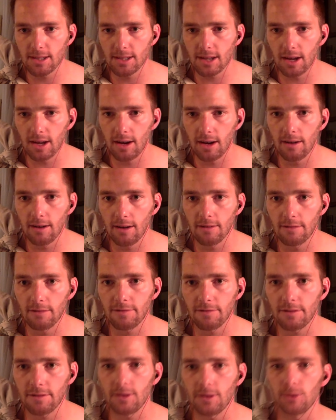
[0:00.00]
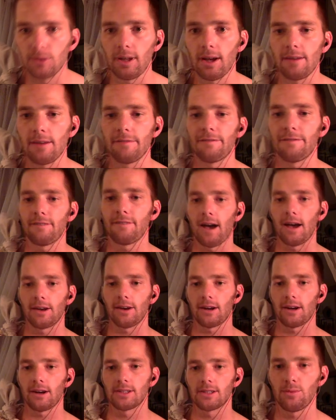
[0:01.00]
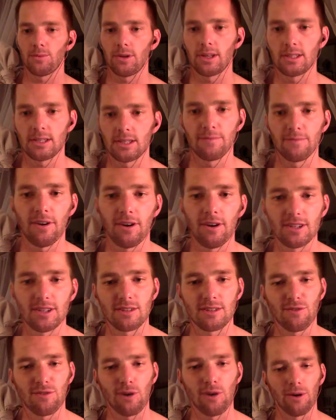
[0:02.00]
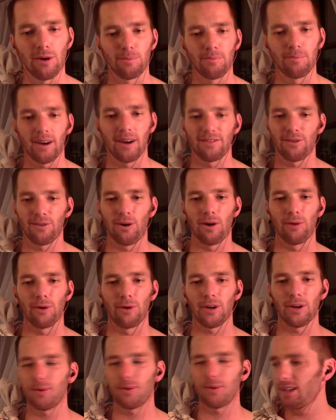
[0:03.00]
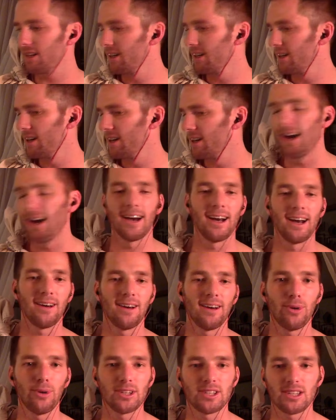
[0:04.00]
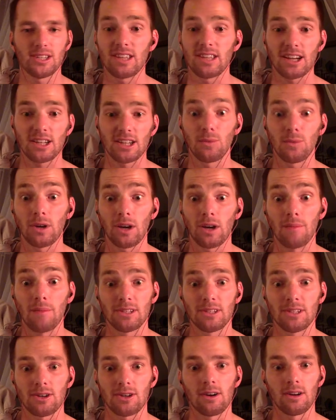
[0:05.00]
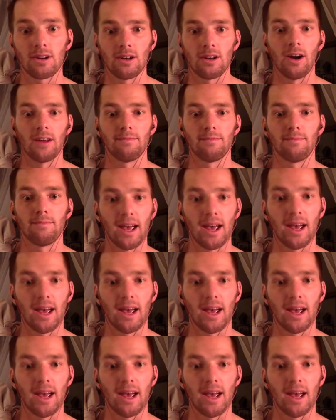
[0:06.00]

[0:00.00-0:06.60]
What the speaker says: of your life, I got into reading Tim Ferriss's 4-Hour Work Week, which is actually what got me started on my